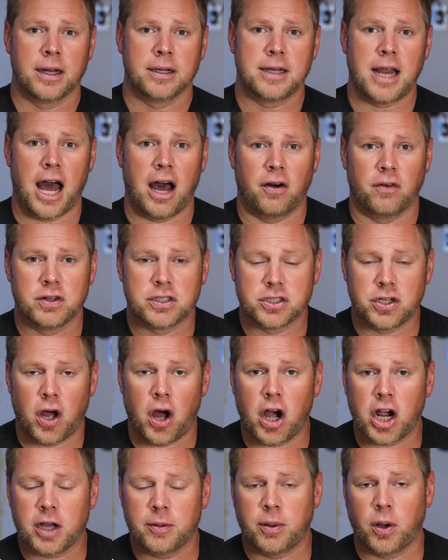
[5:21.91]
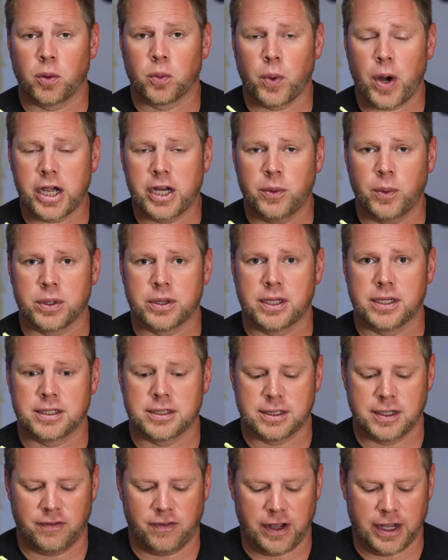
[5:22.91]
Now, let's talk about writing with this
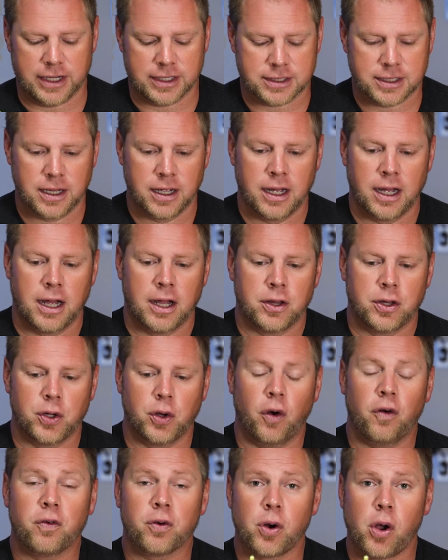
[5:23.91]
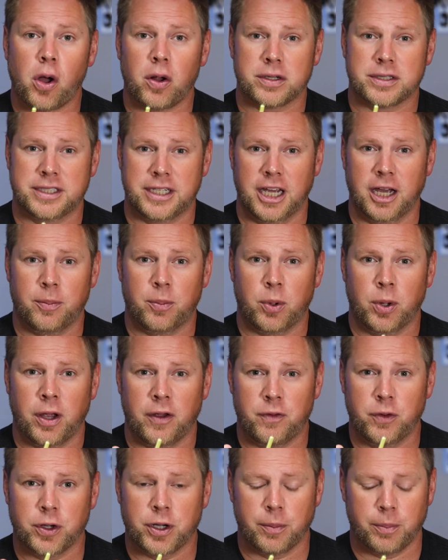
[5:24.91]
device. The overall tip,
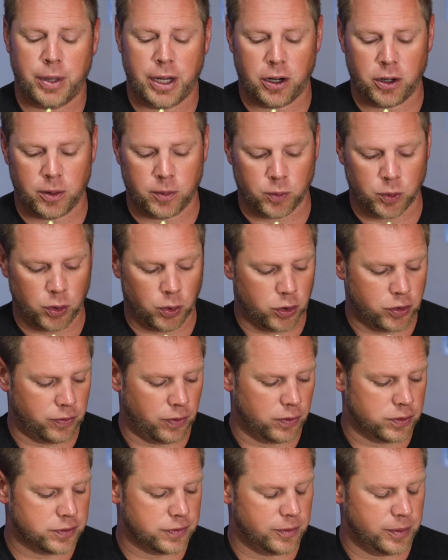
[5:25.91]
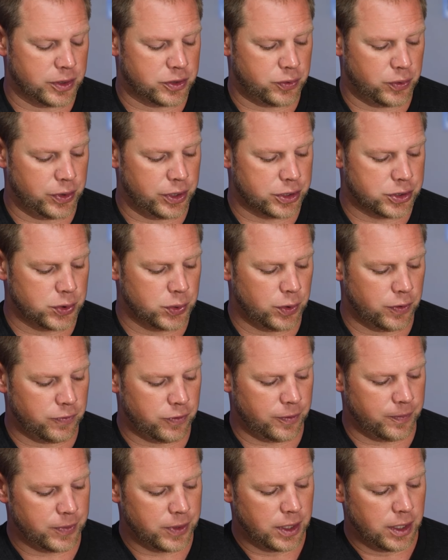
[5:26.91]
if you compare them real closely between the two of
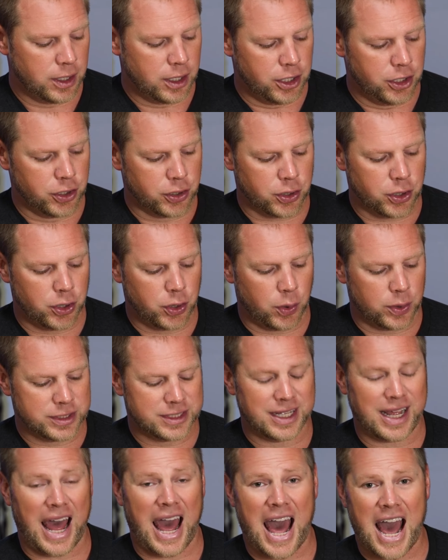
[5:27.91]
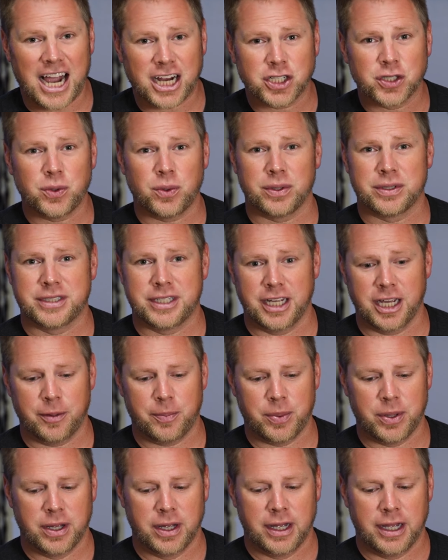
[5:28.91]
them, you're gonna notice the actual
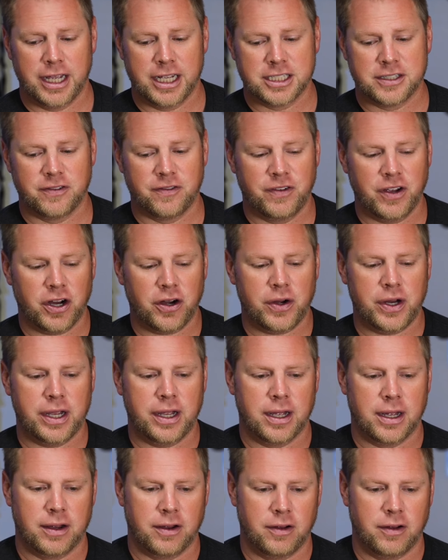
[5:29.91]
tip is very,